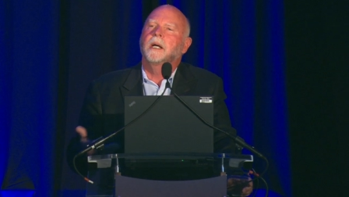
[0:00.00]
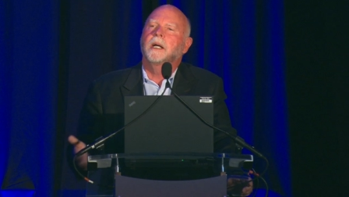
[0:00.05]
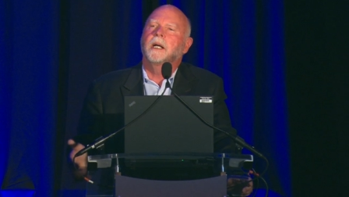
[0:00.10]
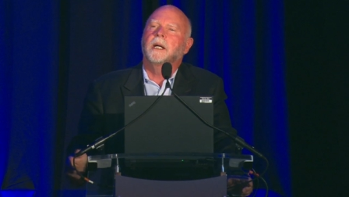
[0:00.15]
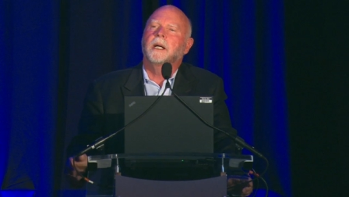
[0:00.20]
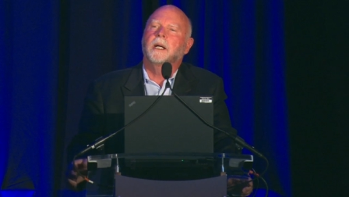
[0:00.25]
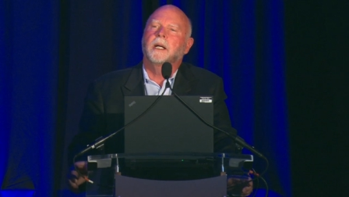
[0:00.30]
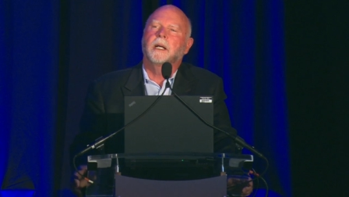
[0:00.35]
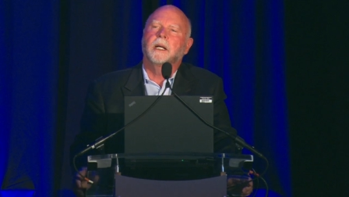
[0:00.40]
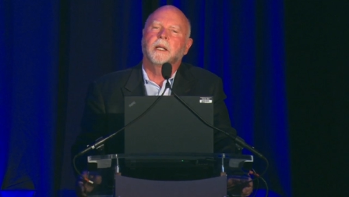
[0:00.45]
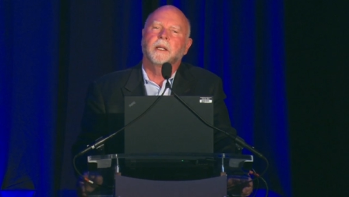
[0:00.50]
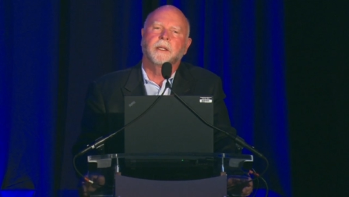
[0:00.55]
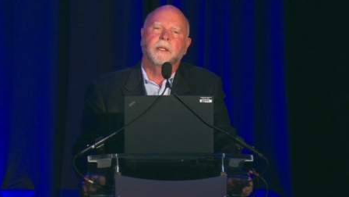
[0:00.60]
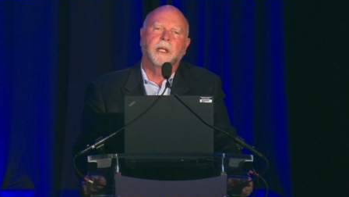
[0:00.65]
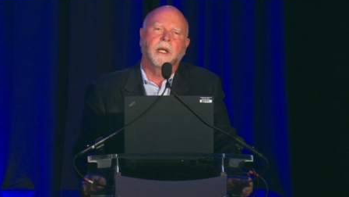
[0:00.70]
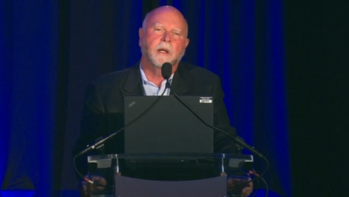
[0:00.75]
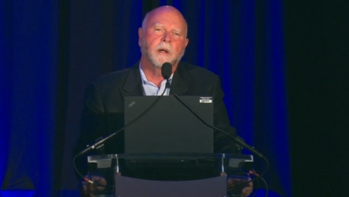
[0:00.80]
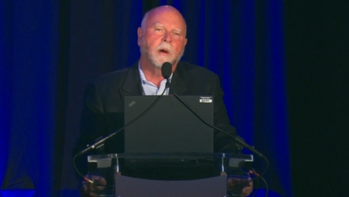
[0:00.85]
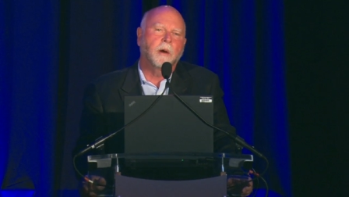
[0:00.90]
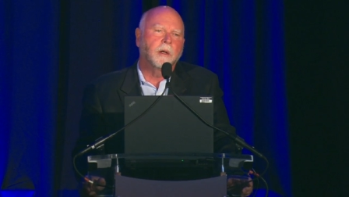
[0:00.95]
uh,
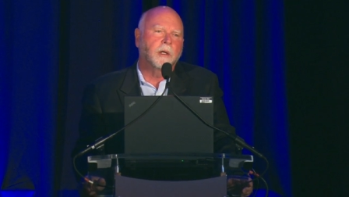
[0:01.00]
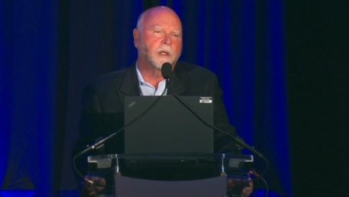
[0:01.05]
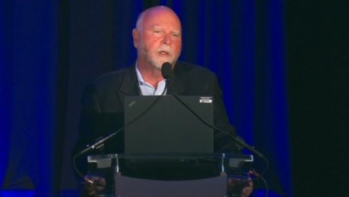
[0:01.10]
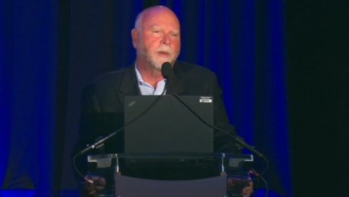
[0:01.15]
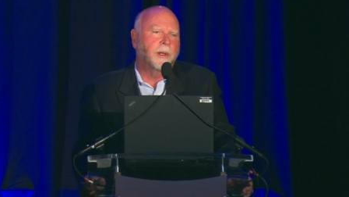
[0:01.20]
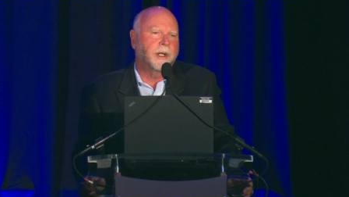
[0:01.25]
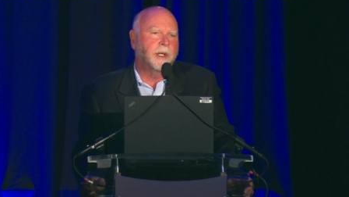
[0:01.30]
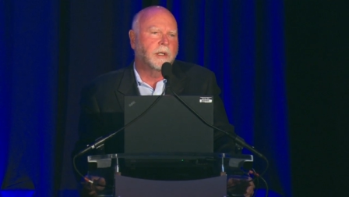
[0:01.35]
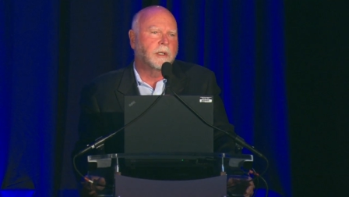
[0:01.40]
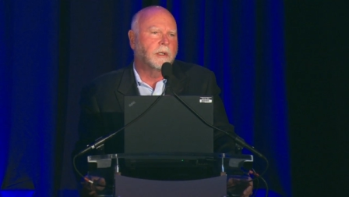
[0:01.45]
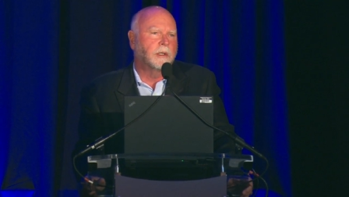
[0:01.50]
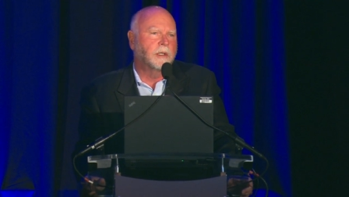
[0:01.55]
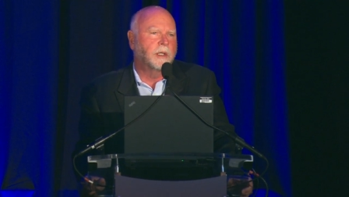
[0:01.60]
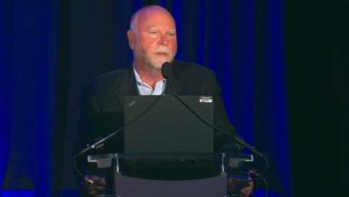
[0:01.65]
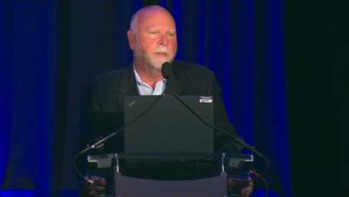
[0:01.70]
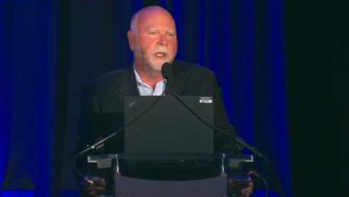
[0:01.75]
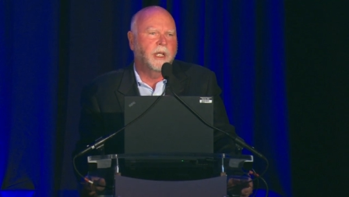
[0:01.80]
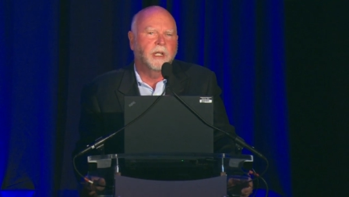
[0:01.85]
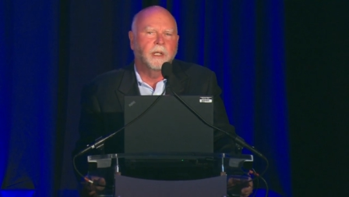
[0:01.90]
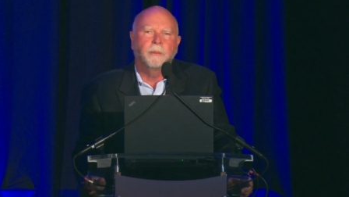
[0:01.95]
that aren't critical to
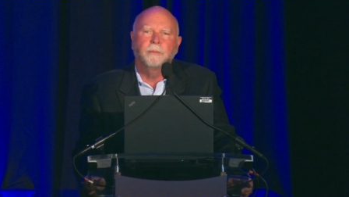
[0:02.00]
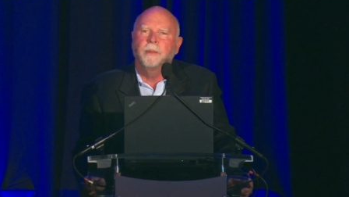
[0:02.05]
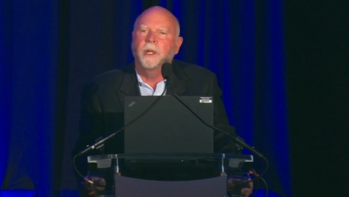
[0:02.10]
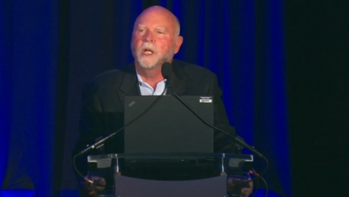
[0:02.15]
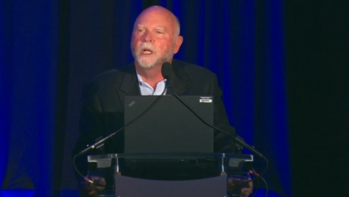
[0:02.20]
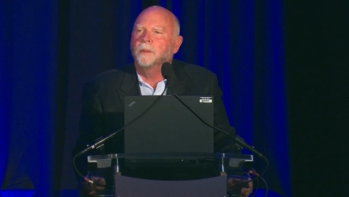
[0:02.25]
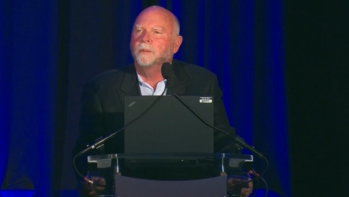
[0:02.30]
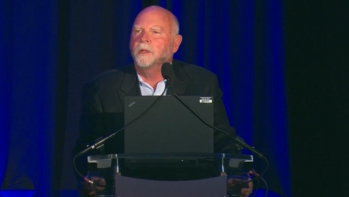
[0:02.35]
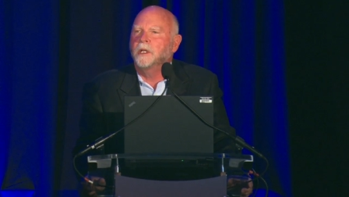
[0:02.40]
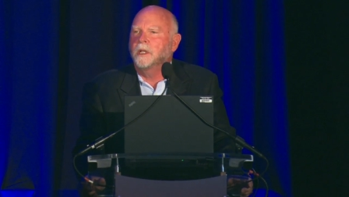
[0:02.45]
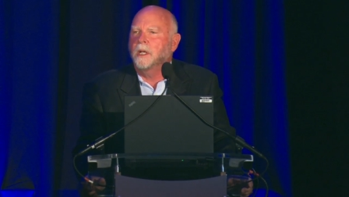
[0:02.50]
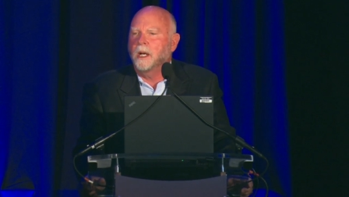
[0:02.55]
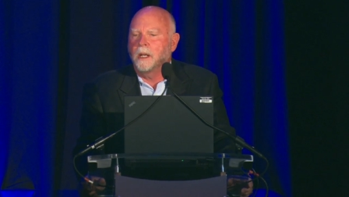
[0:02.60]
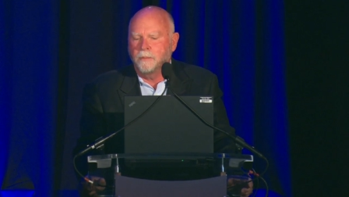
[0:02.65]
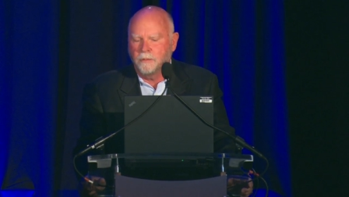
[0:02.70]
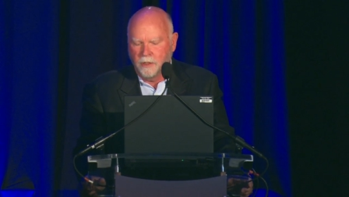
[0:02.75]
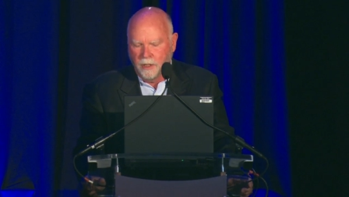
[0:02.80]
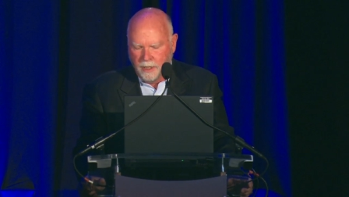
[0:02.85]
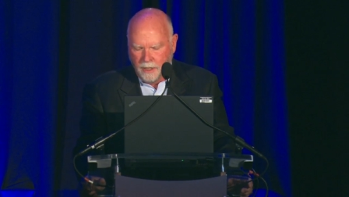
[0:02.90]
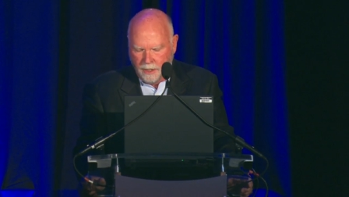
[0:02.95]
be the minimal
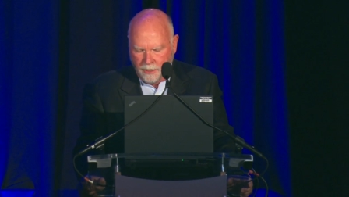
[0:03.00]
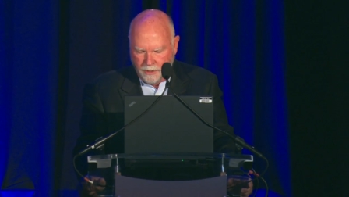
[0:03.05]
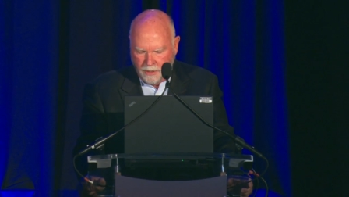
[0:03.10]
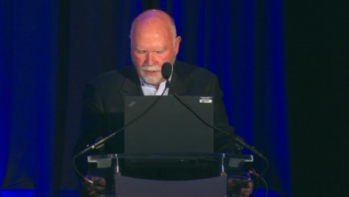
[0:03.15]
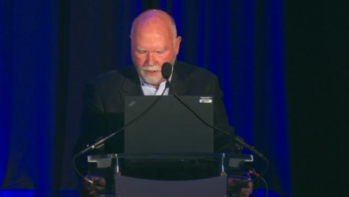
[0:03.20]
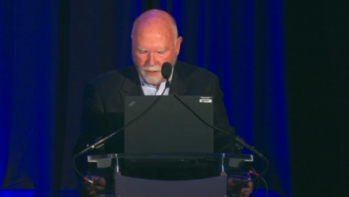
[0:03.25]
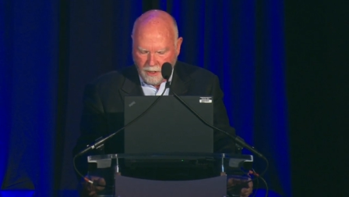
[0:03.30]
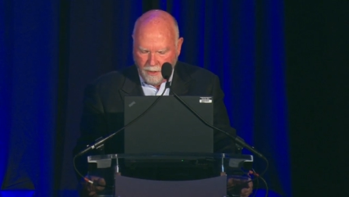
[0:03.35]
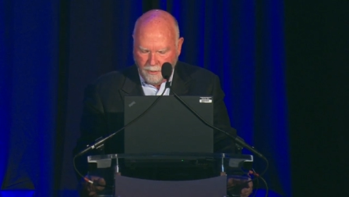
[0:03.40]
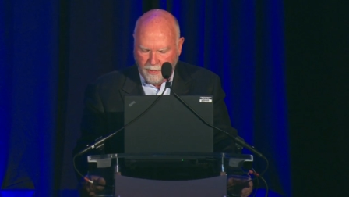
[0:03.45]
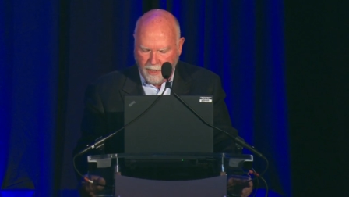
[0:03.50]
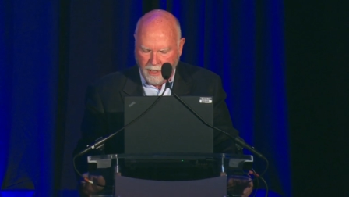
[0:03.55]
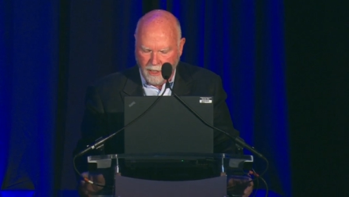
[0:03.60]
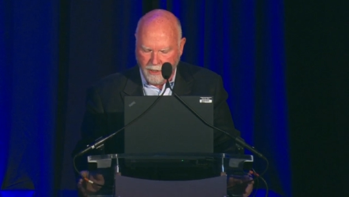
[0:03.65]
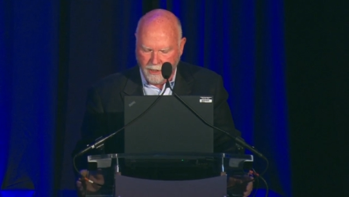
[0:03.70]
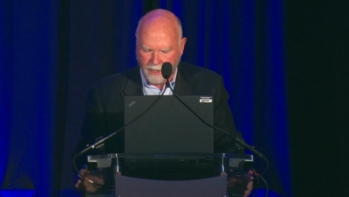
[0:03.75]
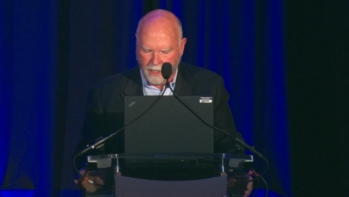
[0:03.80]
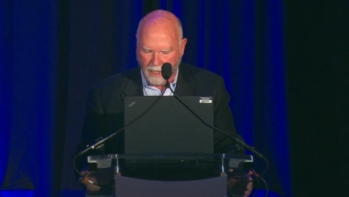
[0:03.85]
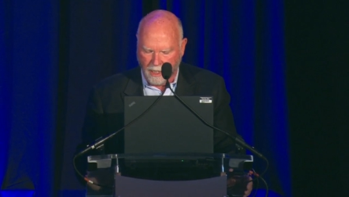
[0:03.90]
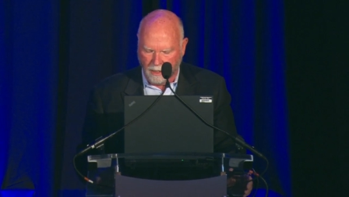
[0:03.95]
operating system on a
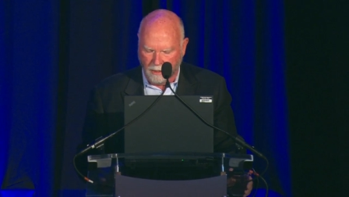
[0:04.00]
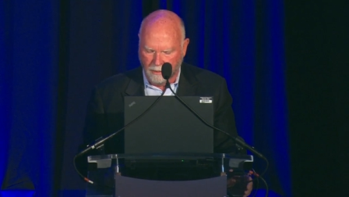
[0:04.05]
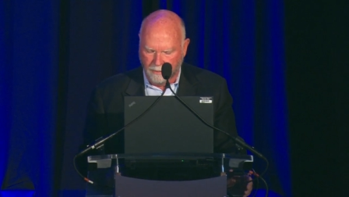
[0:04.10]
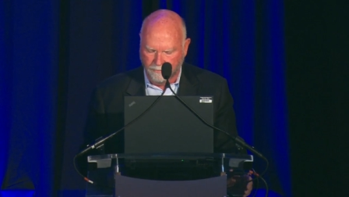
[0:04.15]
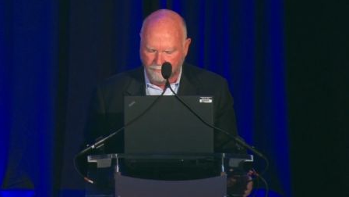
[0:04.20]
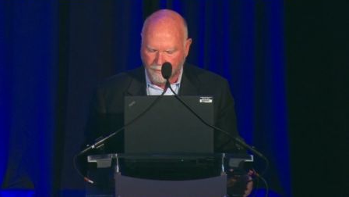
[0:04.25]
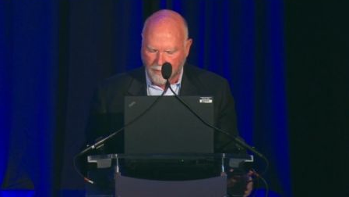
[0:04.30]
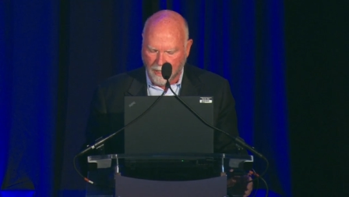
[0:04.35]
cell.